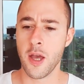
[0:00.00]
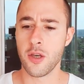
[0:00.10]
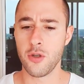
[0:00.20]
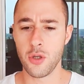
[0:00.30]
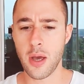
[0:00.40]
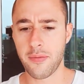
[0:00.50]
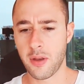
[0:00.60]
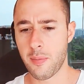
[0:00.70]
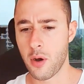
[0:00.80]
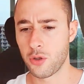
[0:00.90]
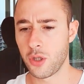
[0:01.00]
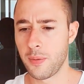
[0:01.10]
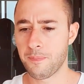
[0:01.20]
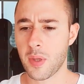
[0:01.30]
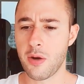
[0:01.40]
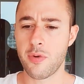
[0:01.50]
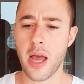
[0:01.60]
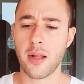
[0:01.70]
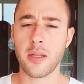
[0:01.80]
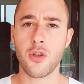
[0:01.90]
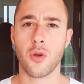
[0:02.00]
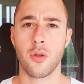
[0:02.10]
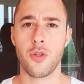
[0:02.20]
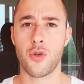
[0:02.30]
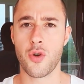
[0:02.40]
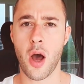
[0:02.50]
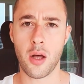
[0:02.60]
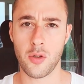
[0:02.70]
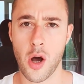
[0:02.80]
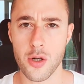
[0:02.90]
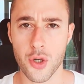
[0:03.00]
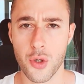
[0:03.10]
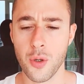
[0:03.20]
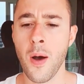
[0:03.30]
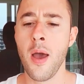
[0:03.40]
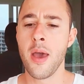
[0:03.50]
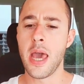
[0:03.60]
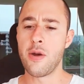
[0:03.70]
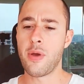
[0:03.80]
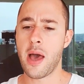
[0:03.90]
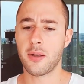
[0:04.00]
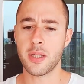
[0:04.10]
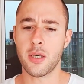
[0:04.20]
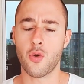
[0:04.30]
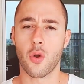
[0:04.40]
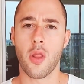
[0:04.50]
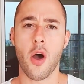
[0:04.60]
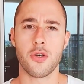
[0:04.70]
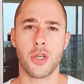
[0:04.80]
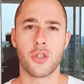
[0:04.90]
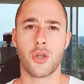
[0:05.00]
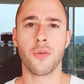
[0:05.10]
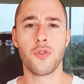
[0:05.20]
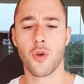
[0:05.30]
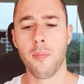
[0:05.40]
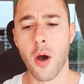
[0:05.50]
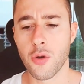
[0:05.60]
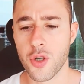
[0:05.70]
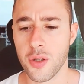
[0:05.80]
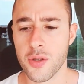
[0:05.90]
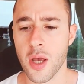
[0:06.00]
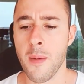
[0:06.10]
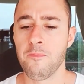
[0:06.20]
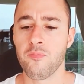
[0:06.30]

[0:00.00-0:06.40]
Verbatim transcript: you do have that emotion in reality you're you're not logical in reality your logic serves your emotions